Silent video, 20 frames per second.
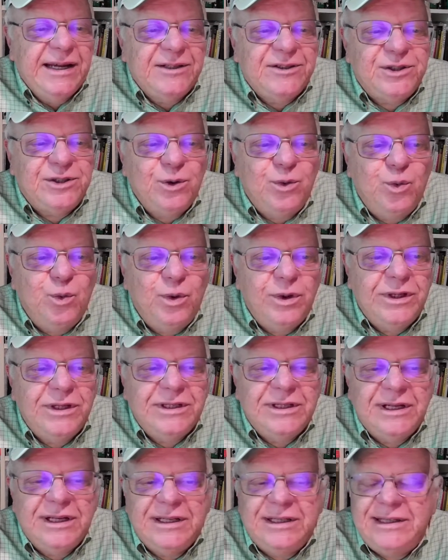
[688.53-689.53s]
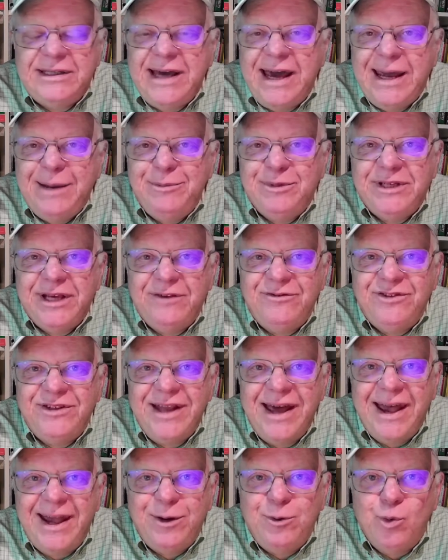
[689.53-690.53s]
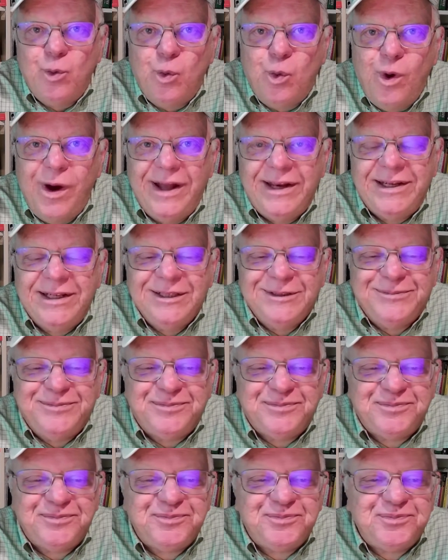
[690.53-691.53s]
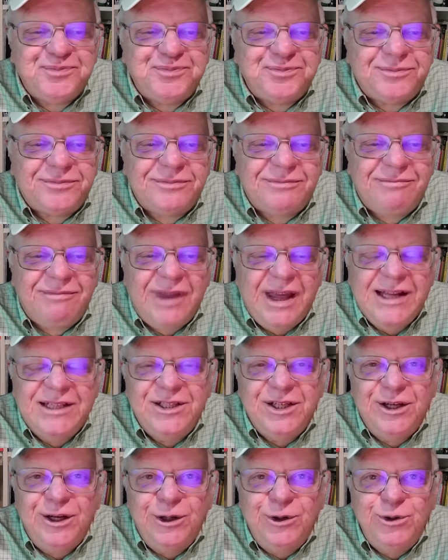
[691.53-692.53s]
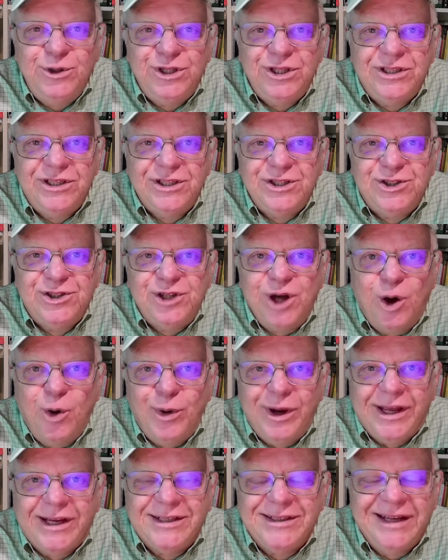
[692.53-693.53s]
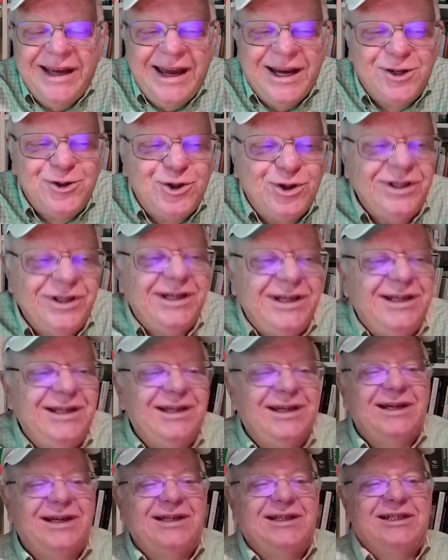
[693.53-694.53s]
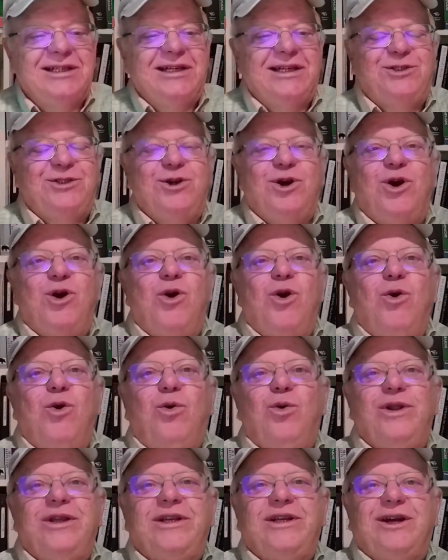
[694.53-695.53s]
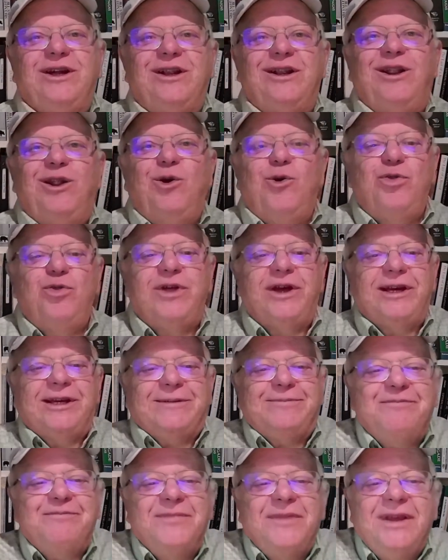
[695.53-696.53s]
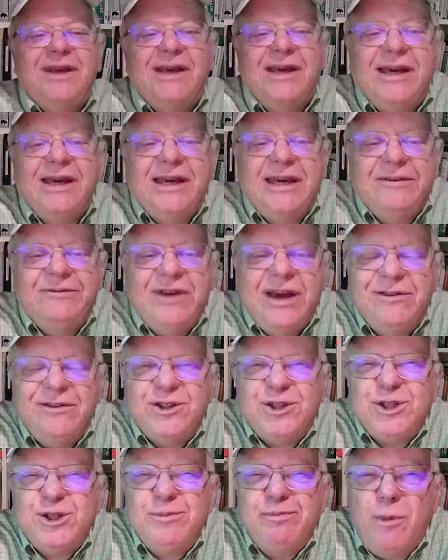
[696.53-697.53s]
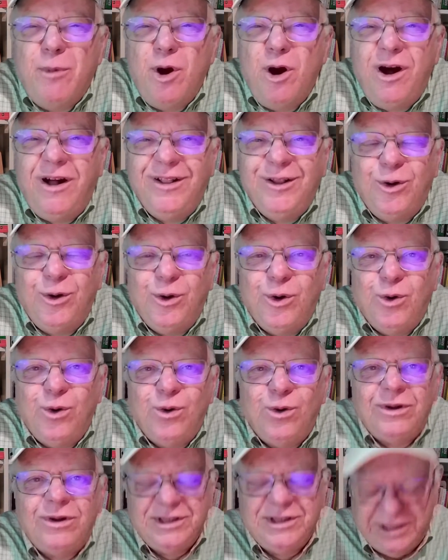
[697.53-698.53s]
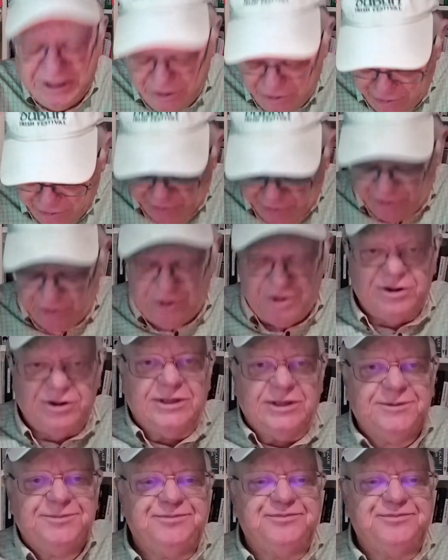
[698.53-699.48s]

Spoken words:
So time saves nine what? It's an allusion to sewing, actually, and to hole in clothing. If you have a small hole in your shirt,